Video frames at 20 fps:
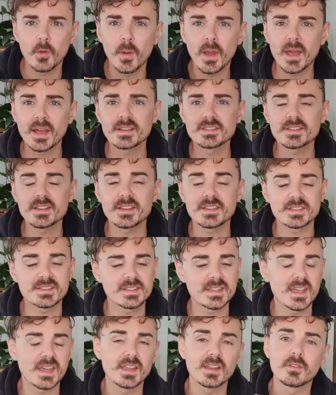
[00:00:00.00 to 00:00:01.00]
as I
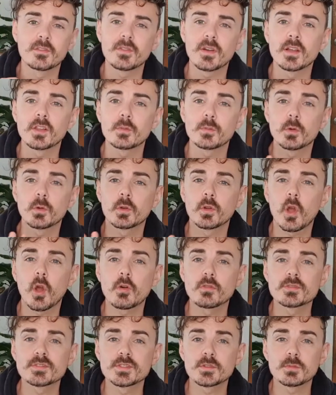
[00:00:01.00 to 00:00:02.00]
said, available at
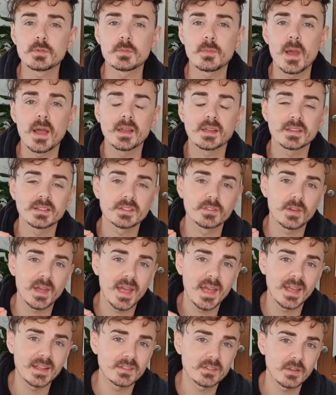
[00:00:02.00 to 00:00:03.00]
Coles supermarkets for
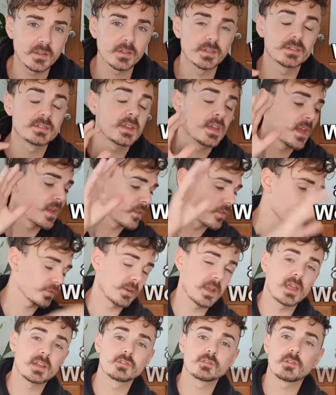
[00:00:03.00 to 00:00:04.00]
$8,
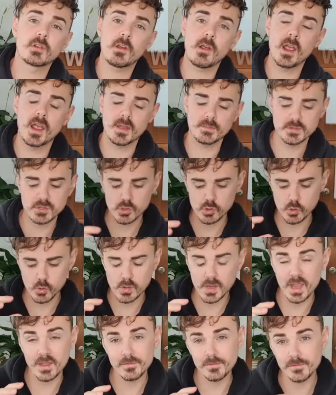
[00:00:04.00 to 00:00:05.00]
300 grams. You
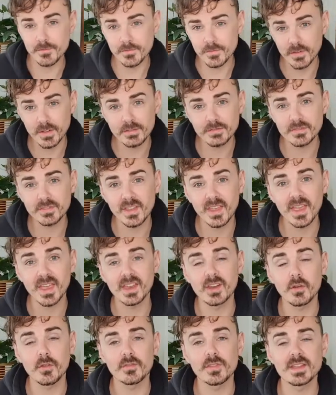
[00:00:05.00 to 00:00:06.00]
get 15
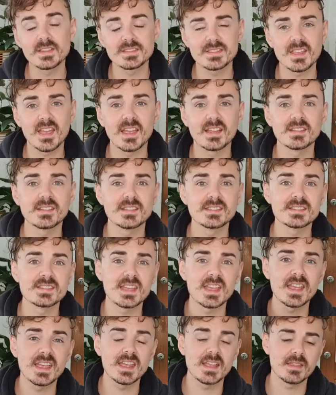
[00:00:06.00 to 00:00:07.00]
of these tenders
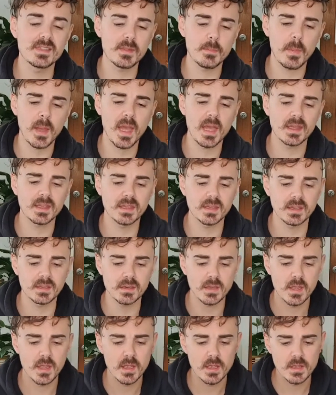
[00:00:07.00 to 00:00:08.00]
in the packet.
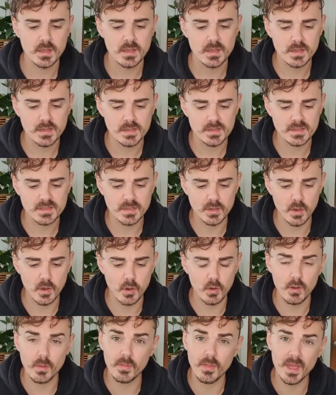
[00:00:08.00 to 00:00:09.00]

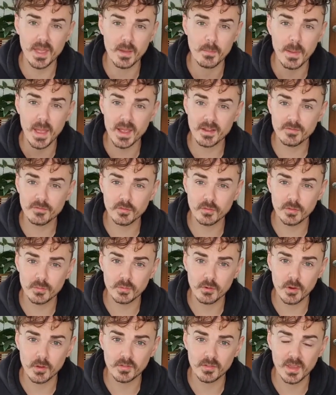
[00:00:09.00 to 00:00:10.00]
So they are packed full of
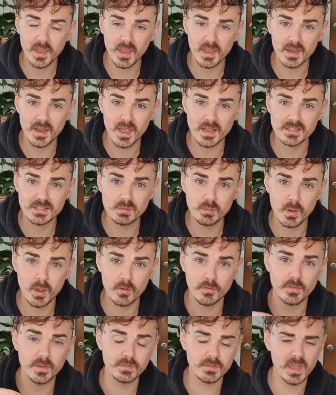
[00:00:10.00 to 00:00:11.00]
protein as well.
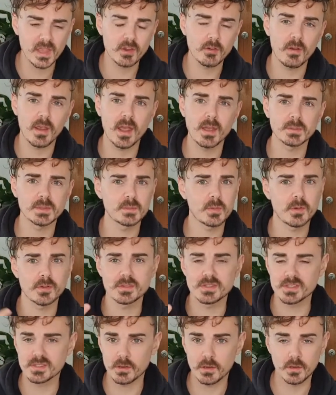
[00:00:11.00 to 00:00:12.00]
15 grams per
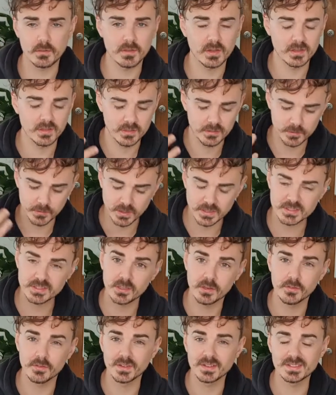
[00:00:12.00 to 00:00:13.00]
serve. There's 3
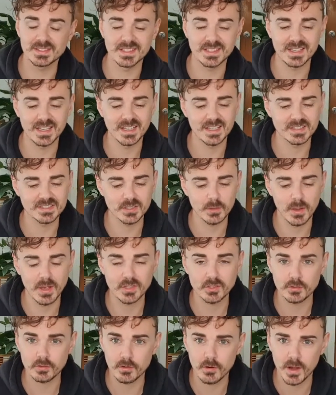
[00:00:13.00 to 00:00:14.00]
servings in here. So
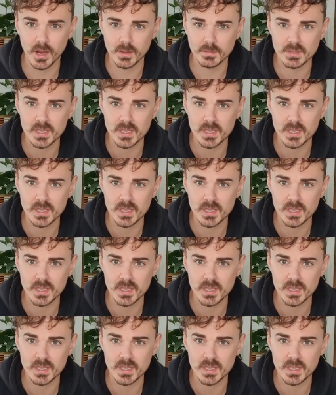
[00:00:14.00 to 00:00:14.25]
100 grams